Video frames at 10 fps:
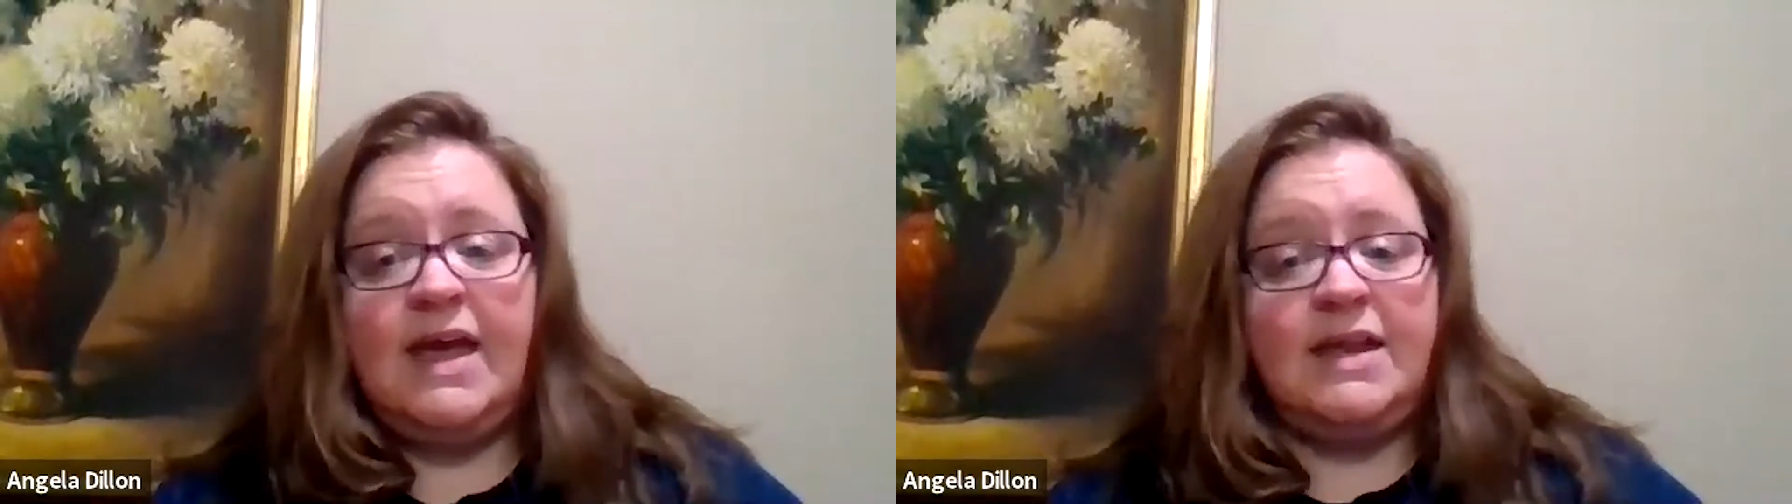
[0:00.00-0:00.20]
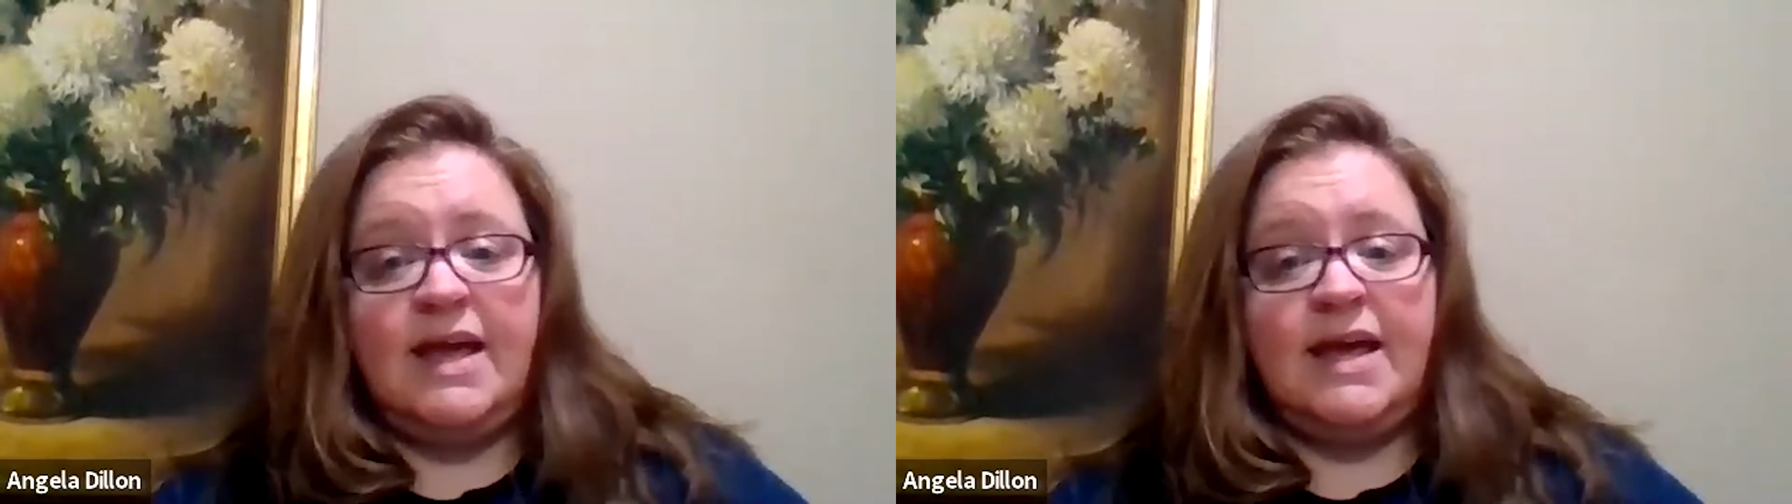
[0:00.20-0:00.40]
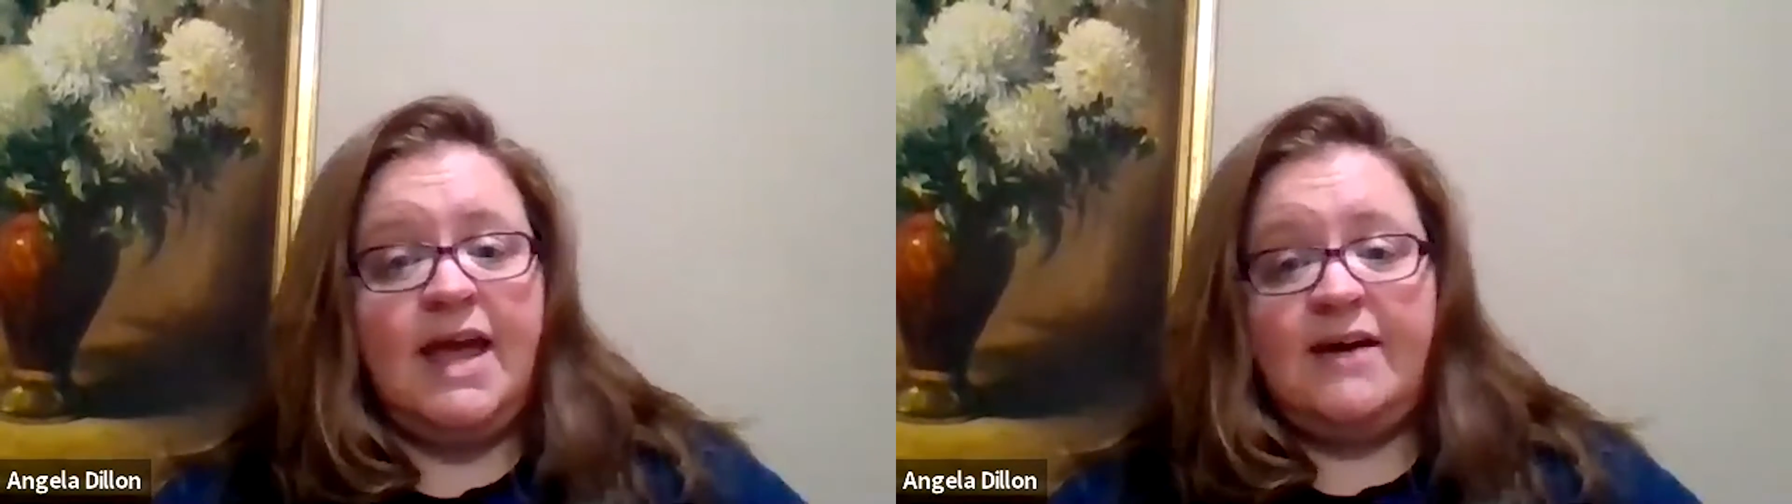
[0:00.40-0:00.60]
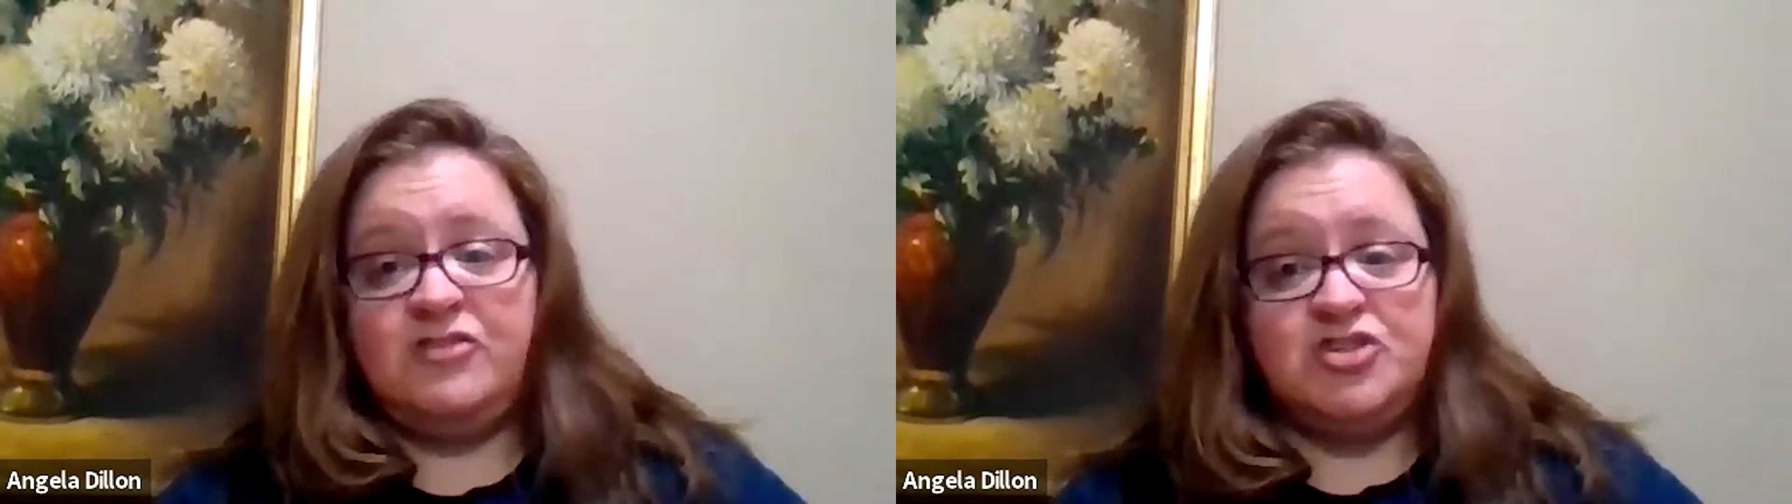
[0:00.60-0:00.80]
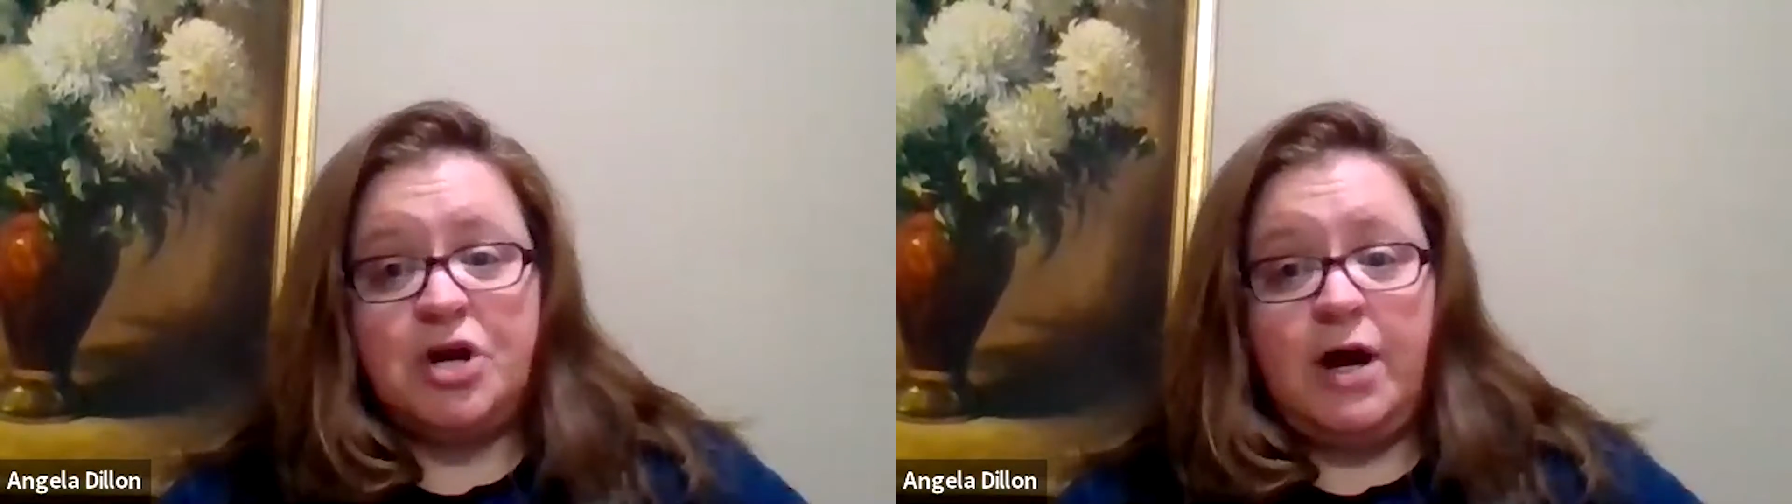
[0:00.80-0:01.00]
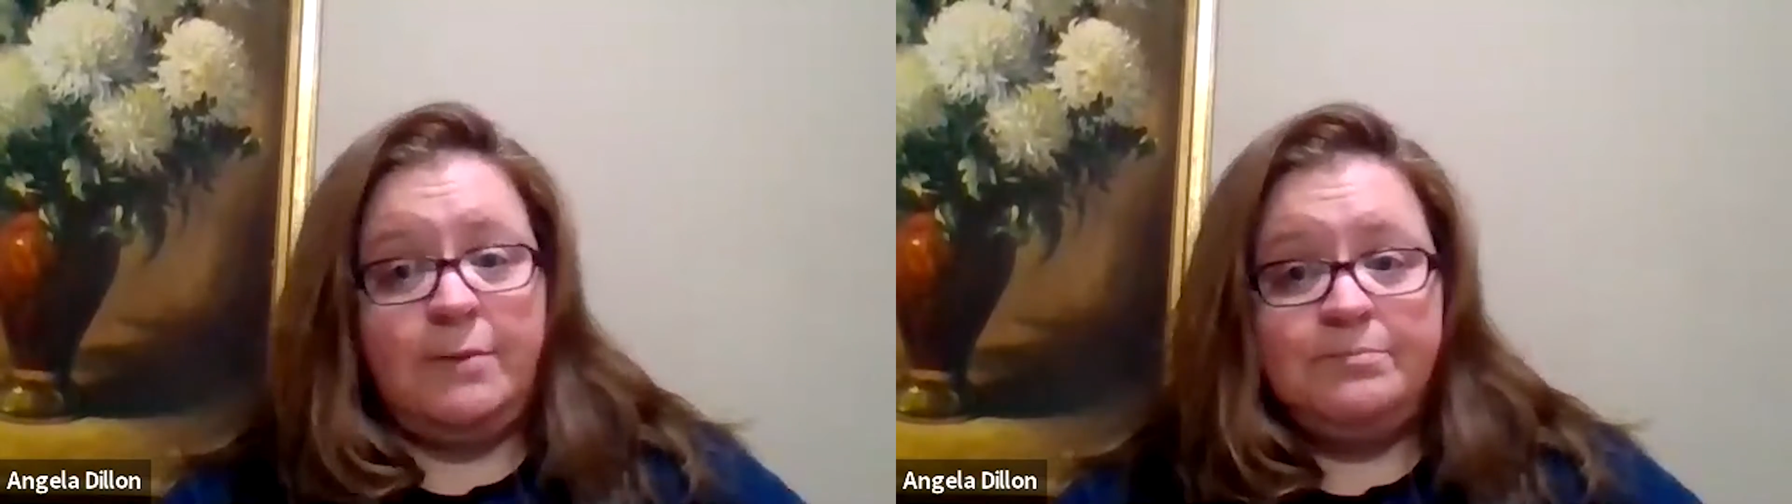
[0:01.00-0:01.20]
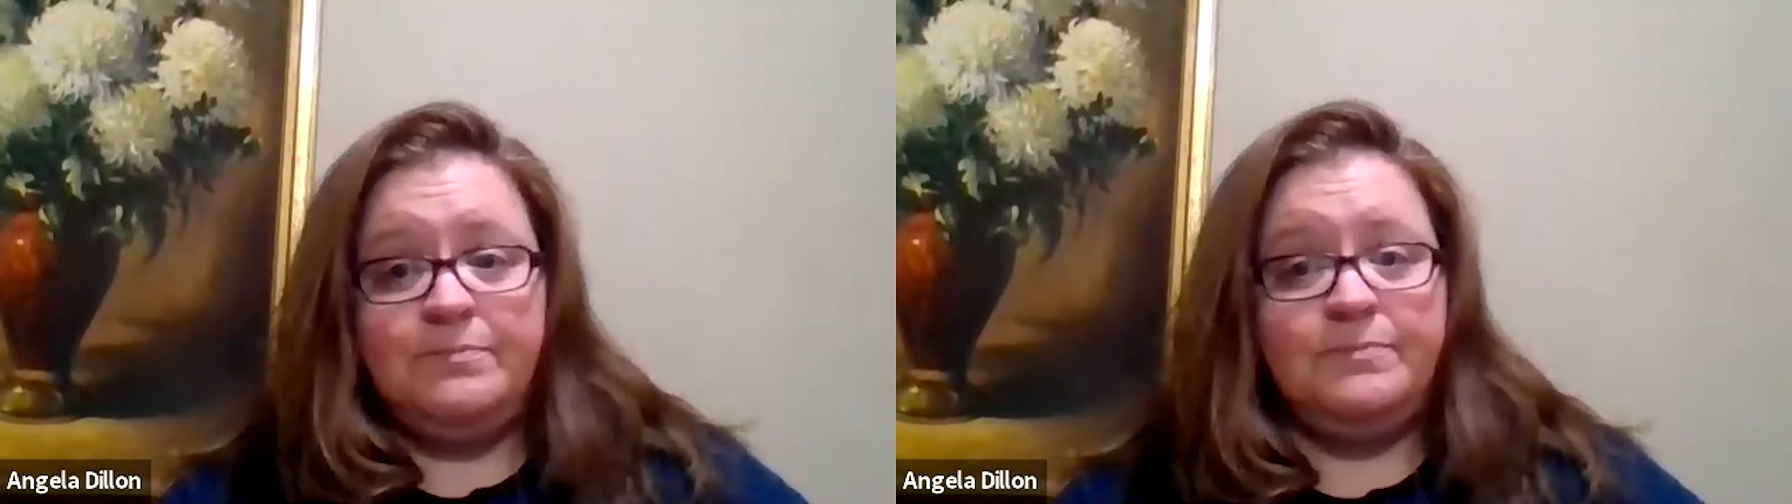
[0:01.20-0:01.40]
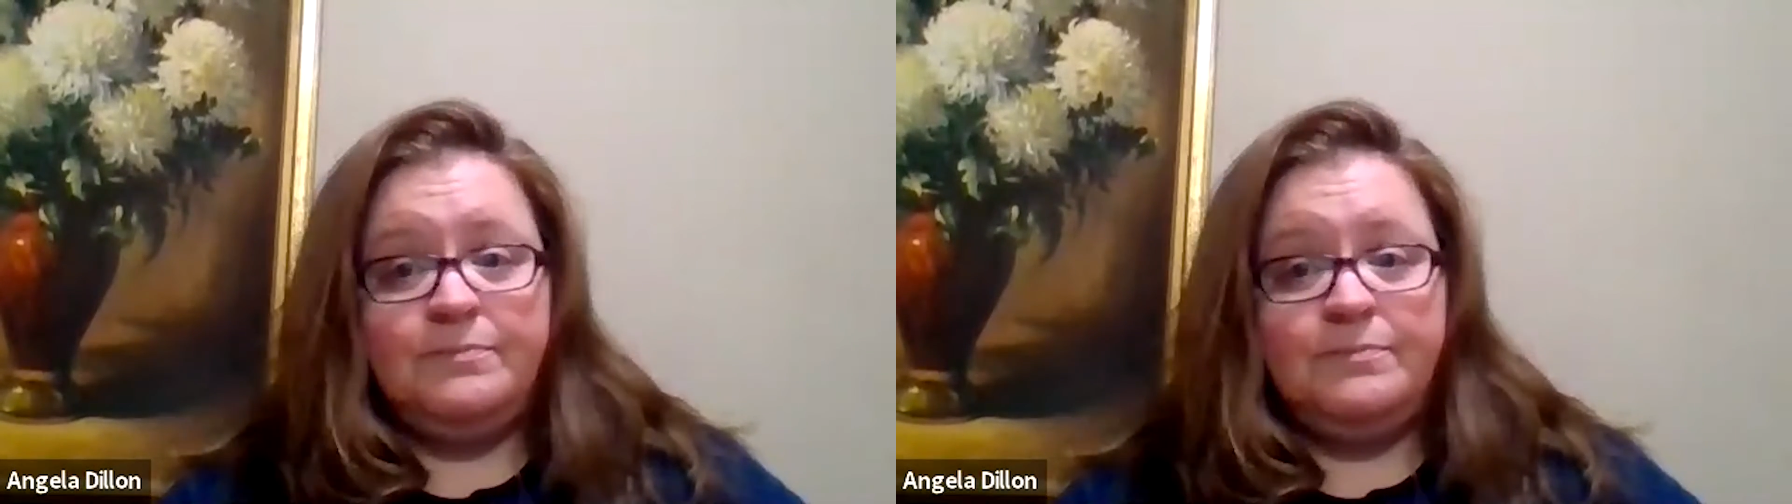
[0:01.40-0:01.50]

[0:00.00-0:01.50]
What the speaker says: And have a job